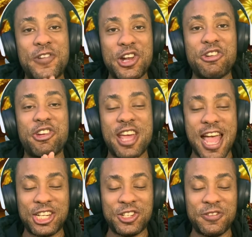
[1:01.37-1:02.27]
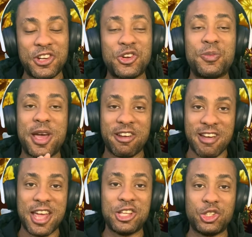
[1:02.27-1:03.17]
funny reaction video by
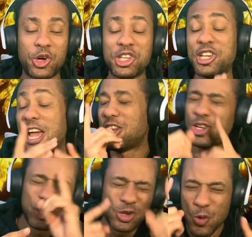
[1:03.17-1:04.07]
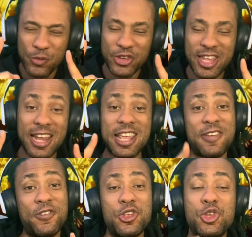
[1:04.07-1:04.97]
Ryan George. Don't forget,
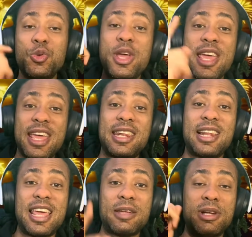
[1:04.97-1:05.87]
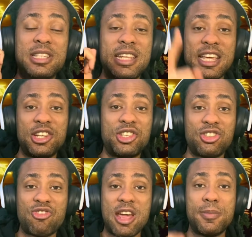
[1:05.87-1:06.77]
if you're new, hit the like button, hit the
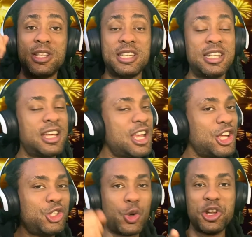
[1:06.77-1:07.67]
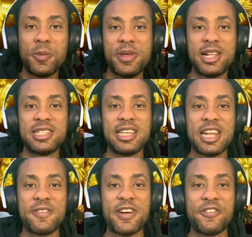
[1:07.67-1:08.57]
subscribe button, join the PLC
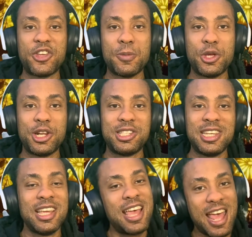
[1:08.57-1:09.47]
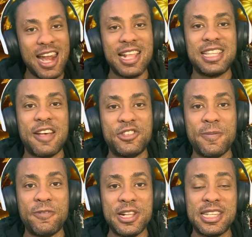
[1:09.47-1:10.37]
85 community, and let's have
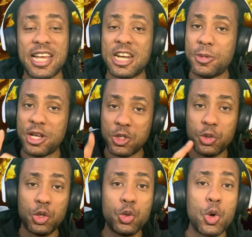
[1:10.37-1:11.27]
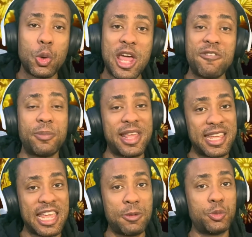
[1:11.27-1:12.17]
some fun together, because we do go live playing
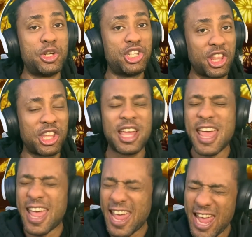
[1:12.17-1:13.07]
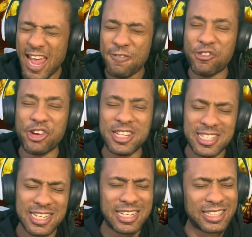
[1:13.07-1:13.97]
games with each other every
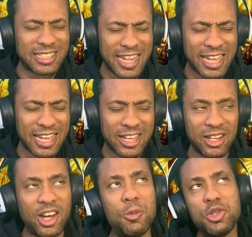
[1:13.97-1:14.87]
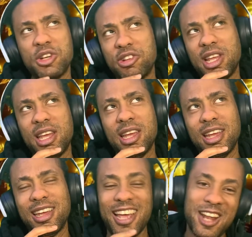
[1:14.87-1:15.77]
single day, almost every day.
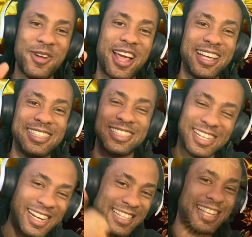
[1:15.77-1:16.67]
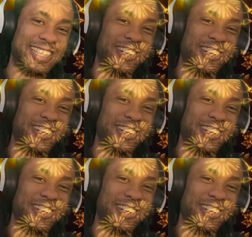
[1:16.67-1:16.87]
Anyway, guys, let's get